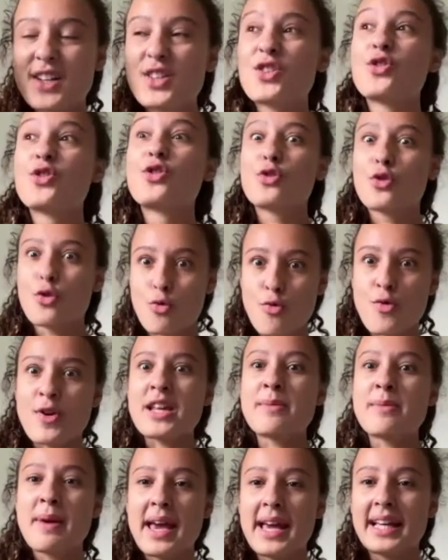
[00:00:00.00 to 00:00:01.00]

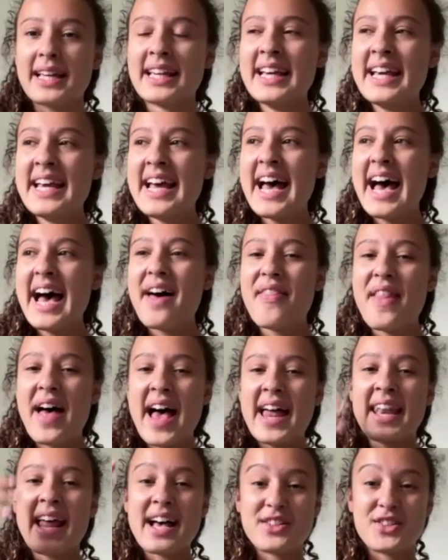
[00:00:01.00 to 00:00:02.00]
screaming. And
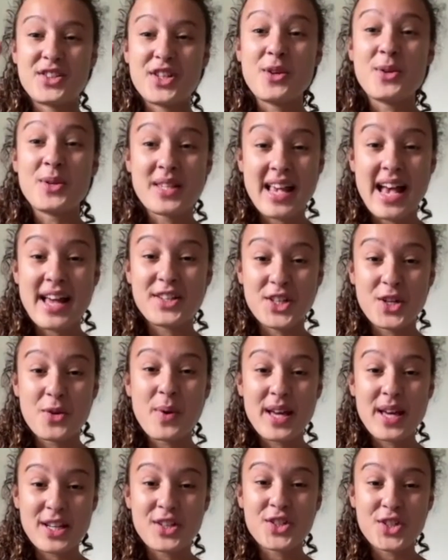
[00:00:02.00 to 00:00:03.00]
then, as you said, you were
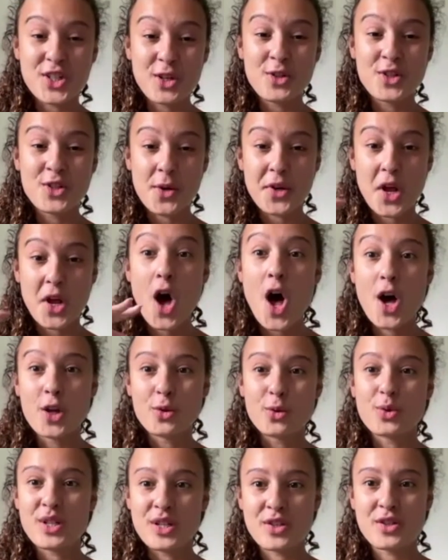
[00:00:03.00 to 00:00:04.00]
in a studio and heard
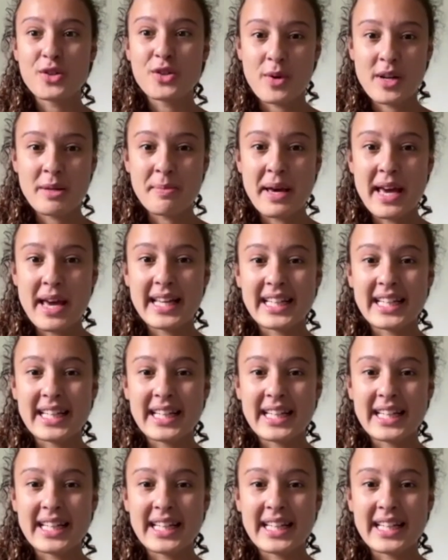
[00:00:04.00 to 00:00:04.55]
all this screaming,